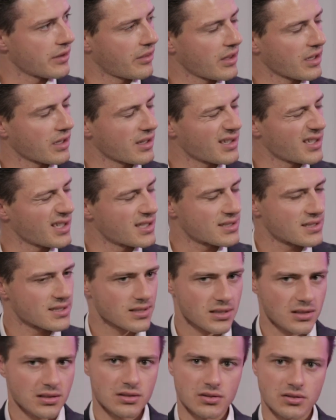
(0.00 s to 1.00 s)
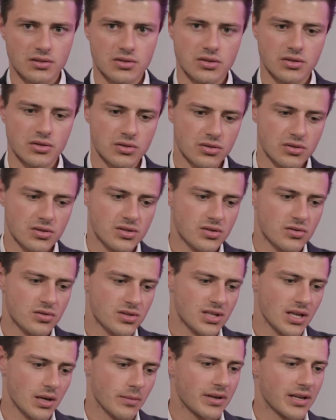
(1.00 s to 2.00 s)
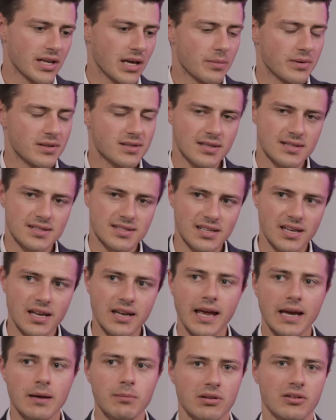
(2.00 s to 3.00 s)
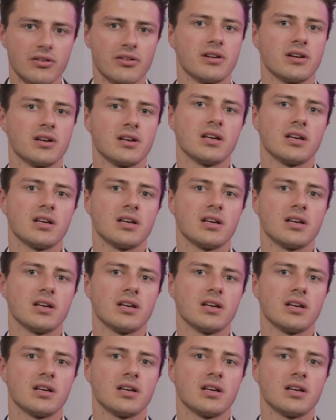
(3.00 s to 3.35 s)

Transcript: I think it's, to sum it up, it's an enabler.